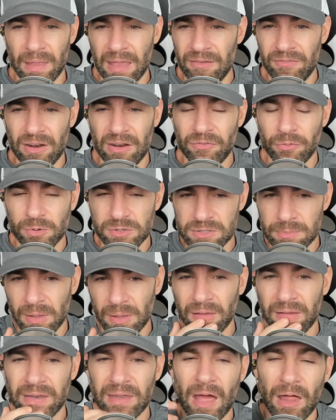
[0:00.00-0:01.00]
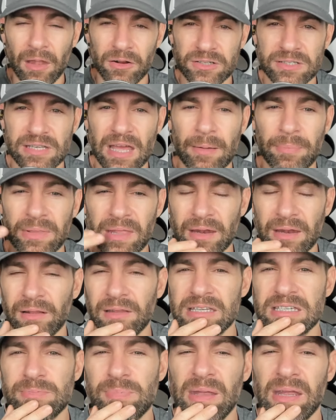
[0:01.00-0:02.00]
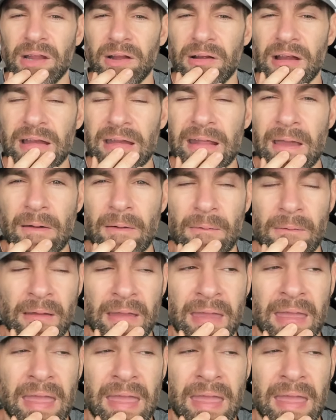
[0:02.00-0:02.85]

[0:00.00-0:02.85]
Even if it was $1 million, hypothetically speaking right now,